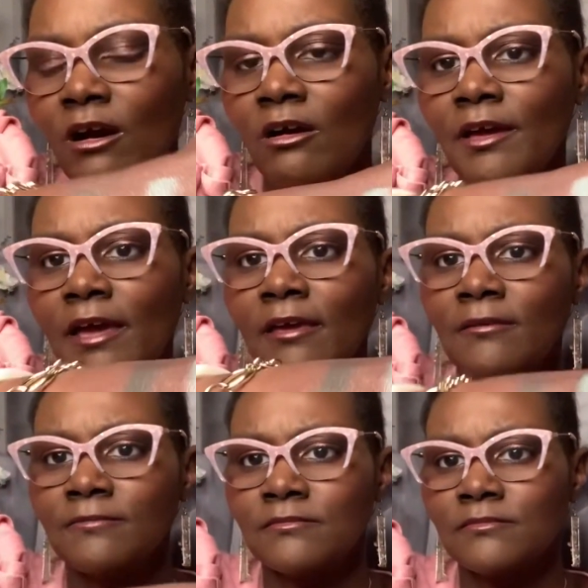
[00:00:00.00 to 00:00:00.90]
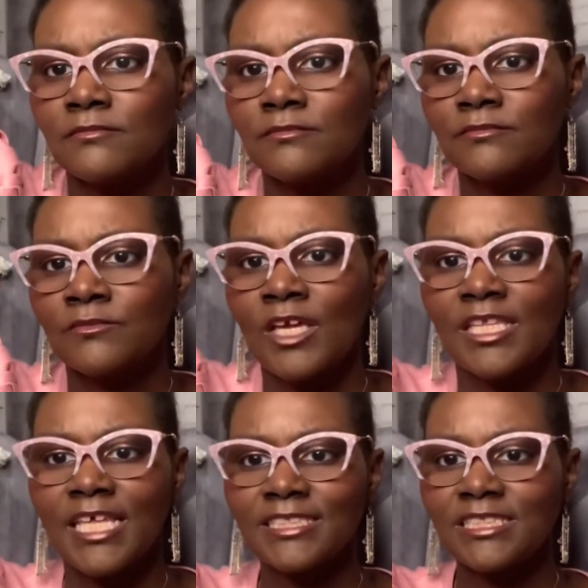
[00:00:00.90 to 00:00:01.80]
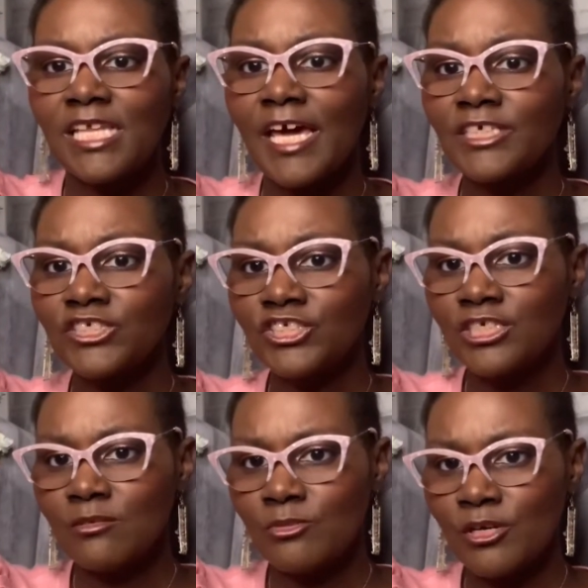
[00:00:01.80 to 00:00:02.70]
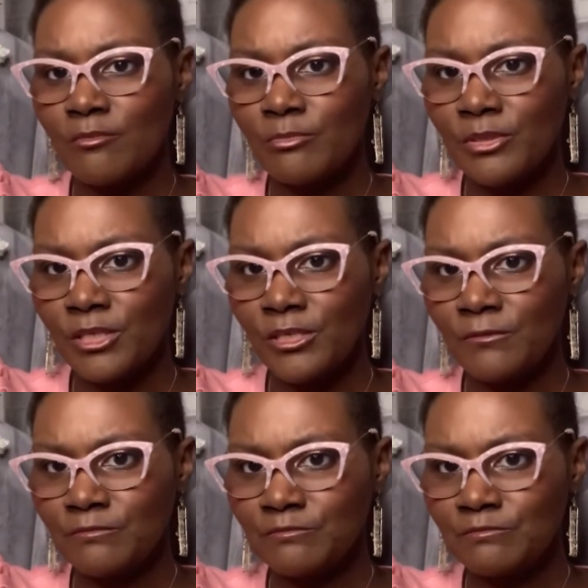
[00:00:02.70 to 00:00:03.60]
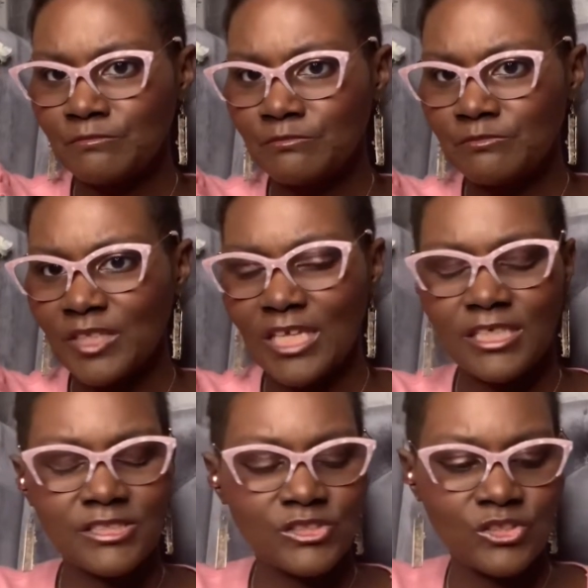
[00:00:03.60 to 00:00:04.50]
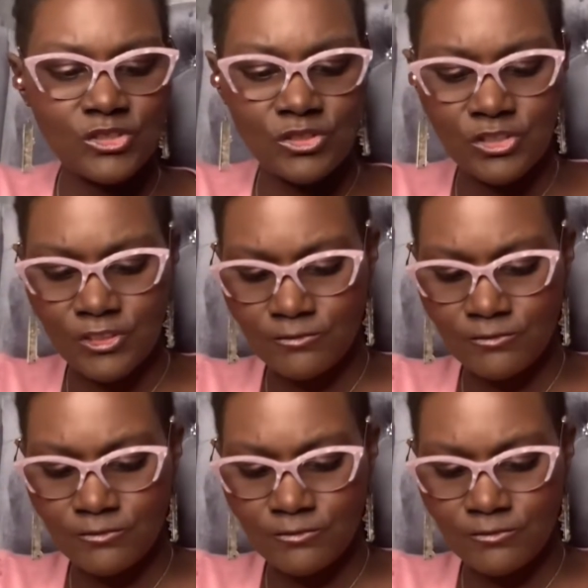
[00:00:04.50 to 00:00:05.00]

okay. That's not a shimmer, but that looks good.